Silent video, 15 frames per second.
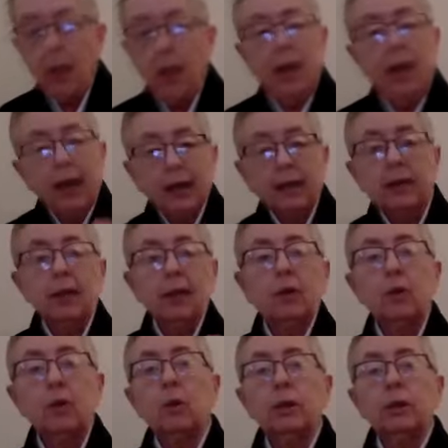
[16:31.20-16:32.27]
And the
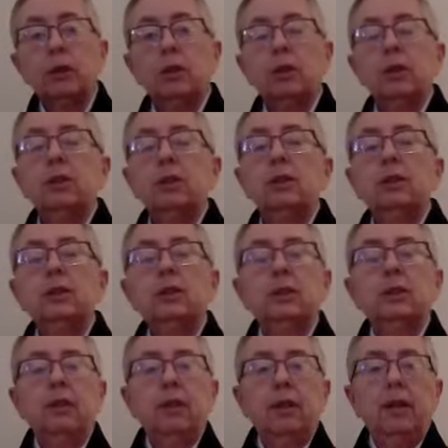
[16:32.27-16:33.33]
other question is,
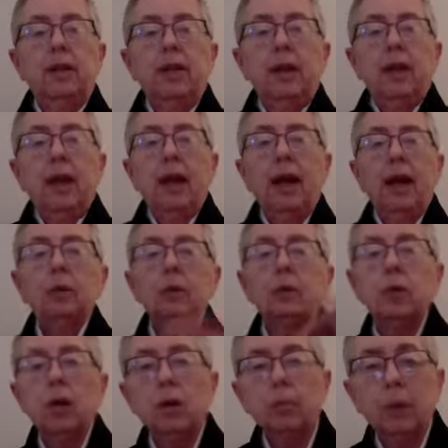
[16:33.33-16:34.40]
how is
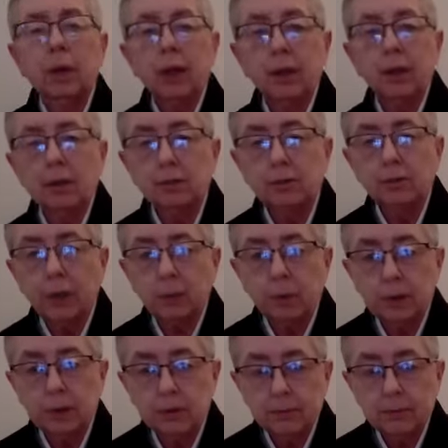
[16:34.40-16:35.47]
karma carried
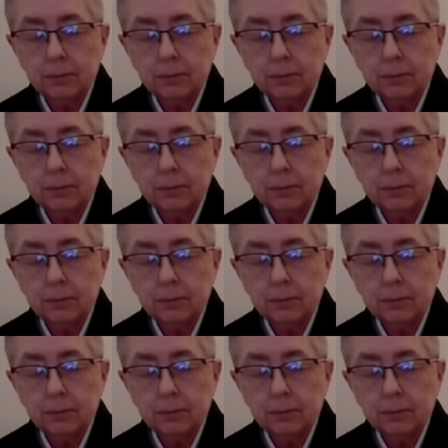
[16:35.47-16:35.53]
forward?